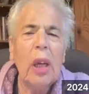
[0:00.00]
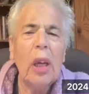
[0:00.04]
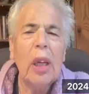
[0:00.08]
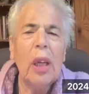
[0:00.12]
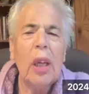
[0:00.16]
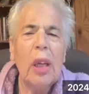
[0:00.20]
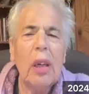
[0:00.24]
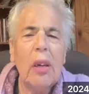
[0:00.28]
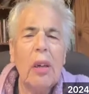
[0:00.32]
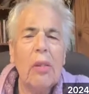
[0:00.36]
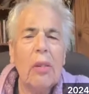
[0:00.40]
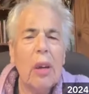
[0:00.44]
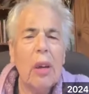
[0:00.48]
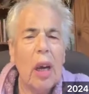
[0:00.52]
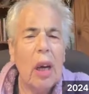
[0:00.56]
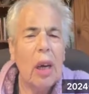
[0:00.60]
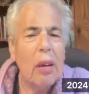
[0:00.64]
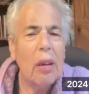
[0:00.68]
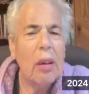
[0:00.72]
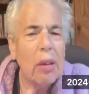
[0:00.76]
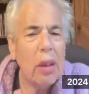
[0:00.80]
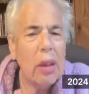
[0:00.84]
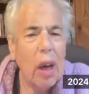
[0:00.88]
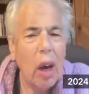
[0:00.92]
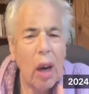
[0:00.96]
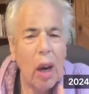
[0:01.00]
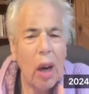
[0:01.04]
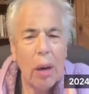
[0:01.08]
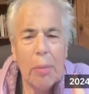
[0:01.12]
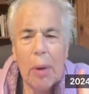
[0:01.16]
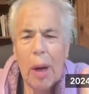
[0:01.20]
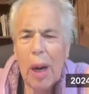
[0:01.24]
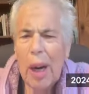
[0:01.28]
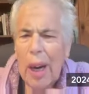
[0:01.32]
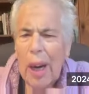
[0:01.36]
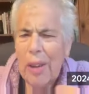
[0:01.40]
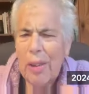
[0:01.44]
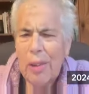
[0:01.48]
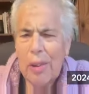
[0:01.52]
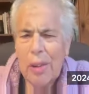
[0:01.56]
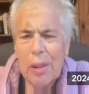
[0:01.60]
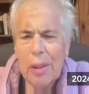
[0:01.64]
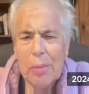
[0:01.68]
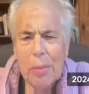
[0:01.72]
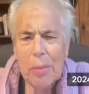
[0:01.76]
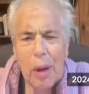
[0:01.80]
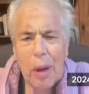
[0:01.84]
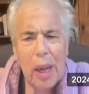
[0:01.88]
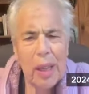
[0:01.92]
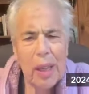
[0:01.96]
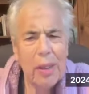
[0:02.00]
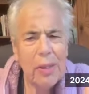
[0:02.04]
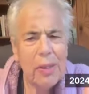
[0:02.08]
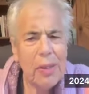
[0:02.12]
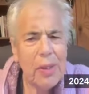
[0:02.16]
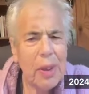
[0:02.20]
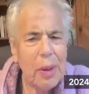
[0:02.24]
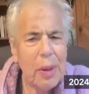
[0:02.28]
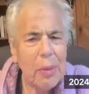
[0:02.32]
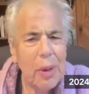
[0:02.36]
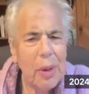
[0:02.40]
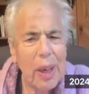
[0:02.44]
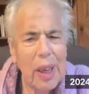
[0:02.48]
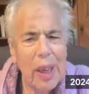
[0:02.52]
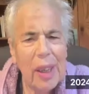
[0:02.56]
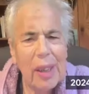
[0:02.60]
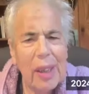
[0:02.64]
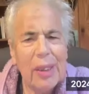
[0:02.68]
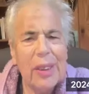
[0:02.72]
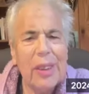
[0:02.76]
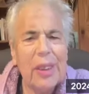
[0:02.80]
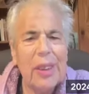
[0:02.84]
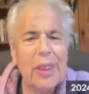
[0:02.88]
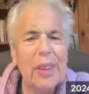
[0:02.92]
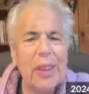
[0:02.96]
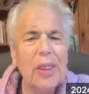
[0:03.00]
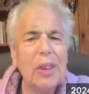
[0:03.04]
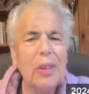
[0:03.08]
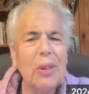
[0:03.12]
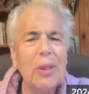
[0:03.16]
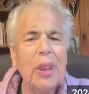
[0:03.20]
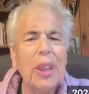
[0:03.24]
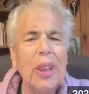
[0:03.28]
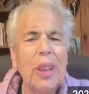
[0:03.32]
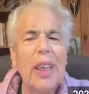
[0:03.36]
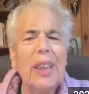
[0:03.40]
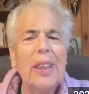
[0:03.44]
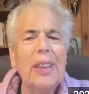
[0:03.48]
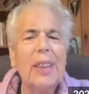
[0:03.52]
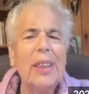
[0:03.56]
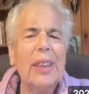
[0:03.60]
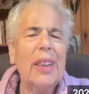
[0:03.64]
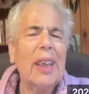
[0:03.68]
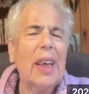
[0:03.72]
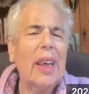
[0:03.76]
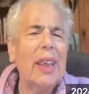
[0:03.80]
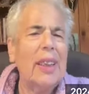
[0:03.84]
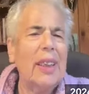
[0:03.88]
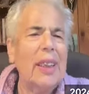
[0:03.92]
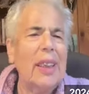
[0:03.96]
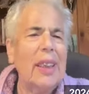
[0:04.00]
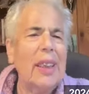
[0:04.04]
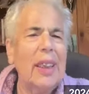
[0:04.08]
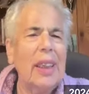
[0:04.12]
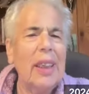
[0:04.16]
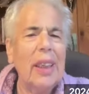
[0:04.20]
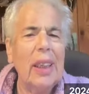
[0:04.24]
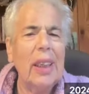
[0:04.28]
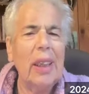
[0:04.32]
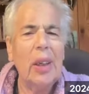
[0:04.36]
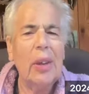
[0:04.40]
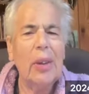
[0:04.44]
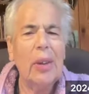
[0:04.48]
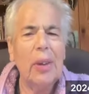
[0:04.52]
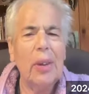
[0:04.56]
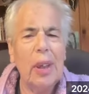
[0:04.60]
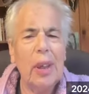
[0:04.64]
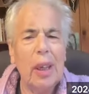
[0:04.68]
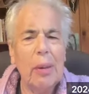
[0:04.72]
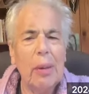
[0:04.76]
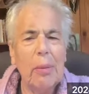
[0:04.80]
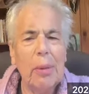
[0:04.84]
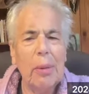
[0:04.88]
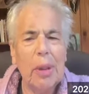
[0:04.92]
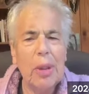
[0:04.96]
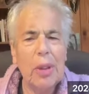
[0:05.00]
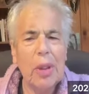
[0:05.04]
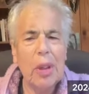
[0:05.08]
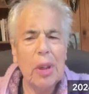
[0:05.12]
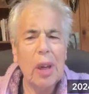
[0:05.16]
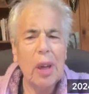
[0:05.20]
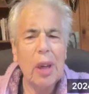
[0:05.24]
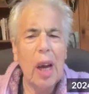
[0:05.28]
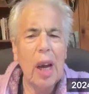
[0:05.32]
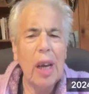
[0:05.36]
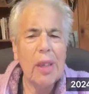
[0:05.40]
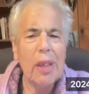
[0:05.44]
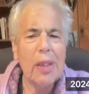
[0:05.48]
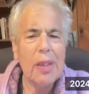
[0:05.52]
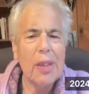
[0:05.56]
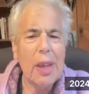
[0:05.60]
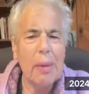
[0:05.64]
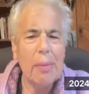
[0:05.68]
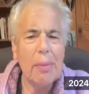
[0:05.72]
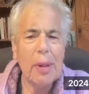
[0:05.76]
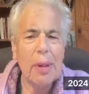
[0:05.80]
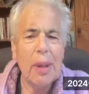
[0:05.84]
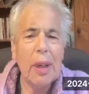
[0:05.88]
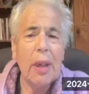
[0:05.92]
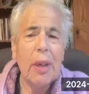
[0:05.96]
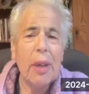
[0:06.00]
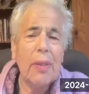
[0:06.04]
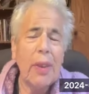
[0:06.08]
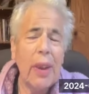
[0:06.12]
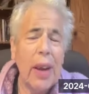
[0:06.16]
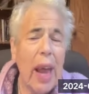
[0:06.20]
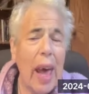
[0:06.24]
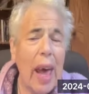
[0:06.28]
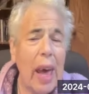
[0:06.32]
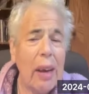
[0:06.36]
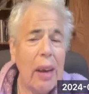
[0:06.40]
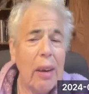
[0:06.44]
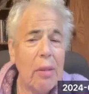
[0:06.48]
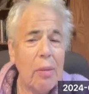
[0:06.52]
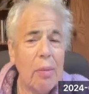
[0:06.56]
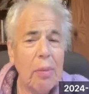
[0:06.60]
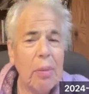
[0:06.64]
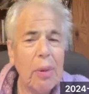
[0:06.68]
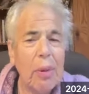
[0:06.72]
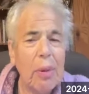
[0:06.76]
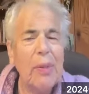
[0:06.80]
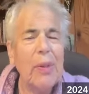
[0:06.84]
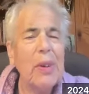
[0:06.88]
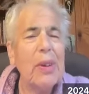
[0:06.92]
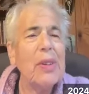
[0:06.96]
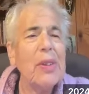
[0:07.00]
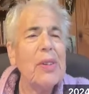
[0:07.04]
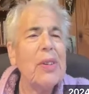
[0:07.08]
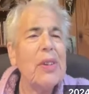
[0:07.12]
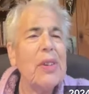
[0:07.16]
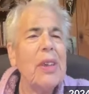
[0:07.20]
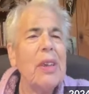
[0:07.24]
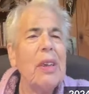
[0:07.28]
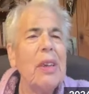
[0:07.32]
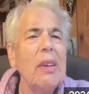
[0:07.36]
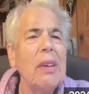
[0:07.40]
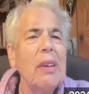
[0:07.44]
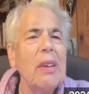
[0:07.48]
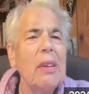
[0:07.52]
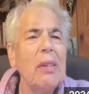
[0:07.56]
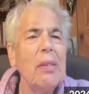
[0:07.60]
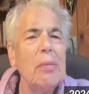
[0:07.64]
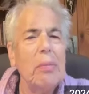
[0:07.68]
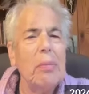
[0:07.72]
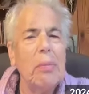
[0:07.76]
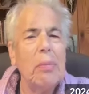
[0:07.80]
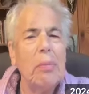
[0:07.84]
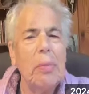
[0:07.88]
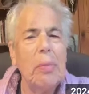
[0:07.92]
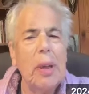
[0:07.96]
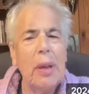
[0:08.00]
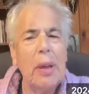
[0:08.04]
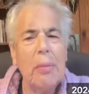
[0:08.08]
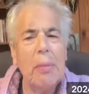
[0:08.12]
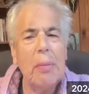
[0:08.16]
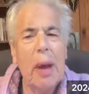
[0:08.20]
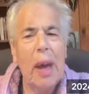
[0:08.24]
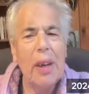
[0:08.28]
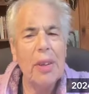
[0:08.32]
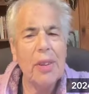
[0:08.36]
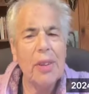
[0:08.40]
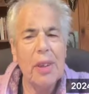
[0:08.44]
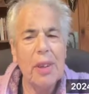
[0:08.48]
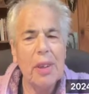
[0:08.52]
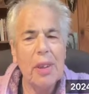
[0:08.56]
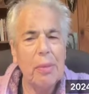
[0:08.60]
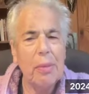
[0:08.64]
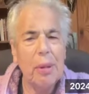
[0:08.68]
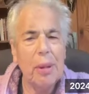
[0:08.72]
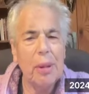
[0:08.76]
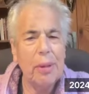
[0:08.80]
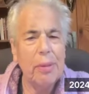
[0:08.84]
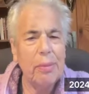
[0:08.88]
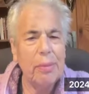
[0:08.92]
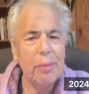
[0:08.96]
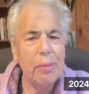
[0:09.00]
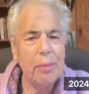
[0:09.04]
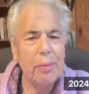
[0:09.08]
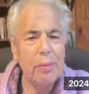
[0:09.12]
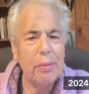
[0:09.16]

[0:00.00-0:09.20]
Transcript: Our mind or the mind of someone else's creates an idea or an image or concept that hadn't previously been imaginable.